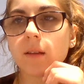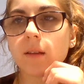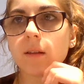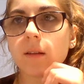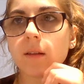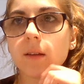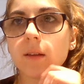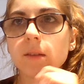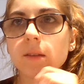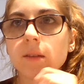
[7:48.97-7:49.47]

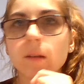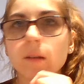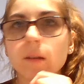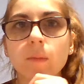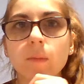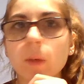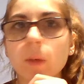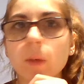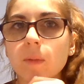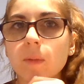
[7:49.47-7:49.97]
because
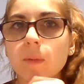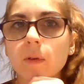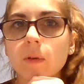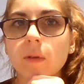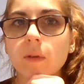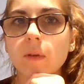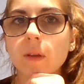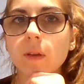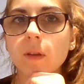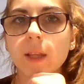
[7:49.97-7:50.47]
some
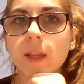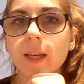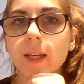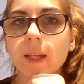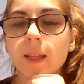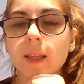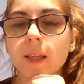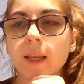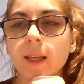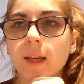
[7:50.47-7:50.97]
people
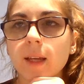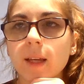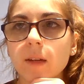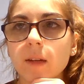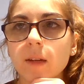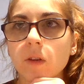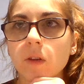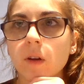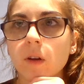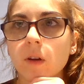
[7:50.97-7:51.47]
click and they get
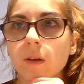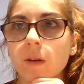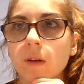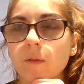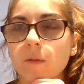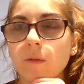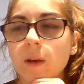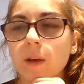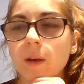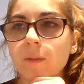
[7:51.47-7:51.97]
along
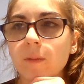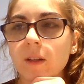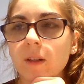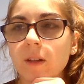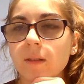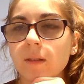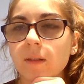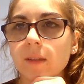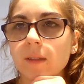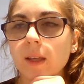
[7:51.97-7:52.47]

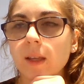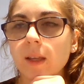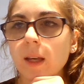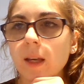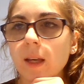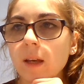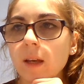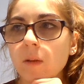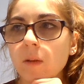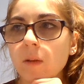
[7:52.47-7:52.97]

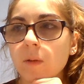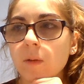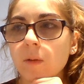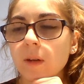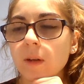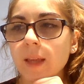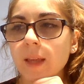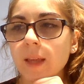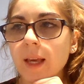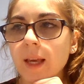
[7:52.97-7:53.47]
fabulously,
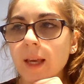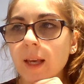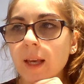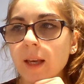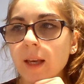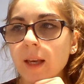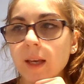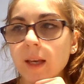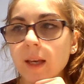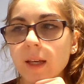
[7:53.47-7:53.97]
or they
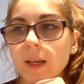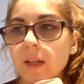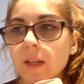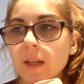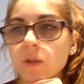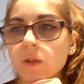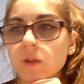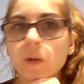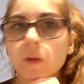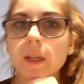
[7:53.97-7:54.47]

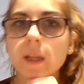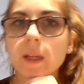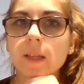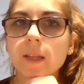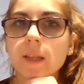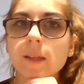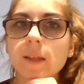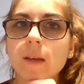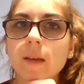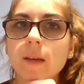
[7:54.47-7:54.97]
enjoy the
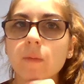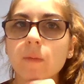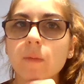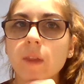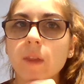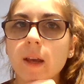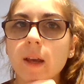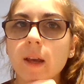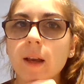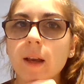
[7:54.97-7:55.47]
same
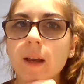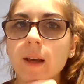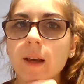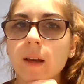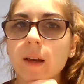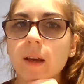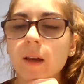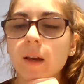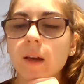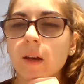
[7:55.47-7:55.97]

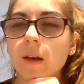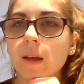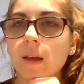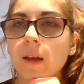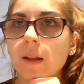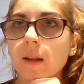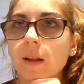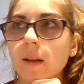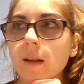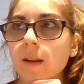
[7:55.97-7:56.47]
thing
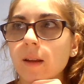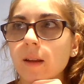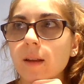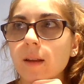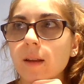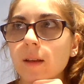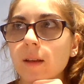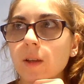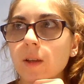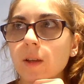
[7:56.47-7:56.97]
and
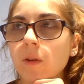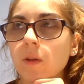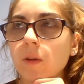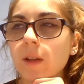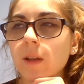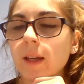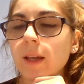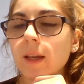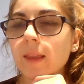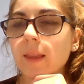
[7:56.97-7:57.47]
you
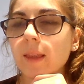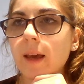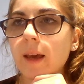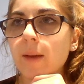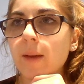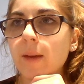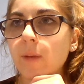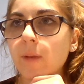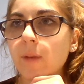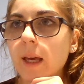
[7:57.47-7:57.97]
click
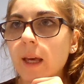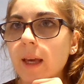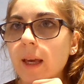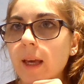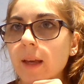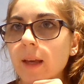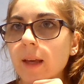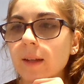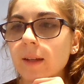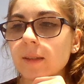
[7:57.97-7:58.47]
that
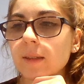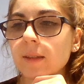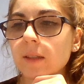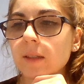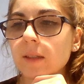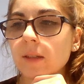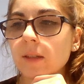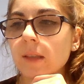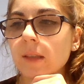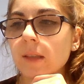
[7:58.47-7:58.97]
way, and it's
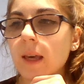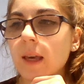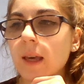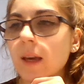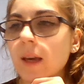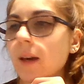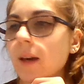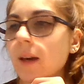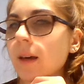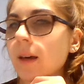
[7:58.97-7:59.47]
just like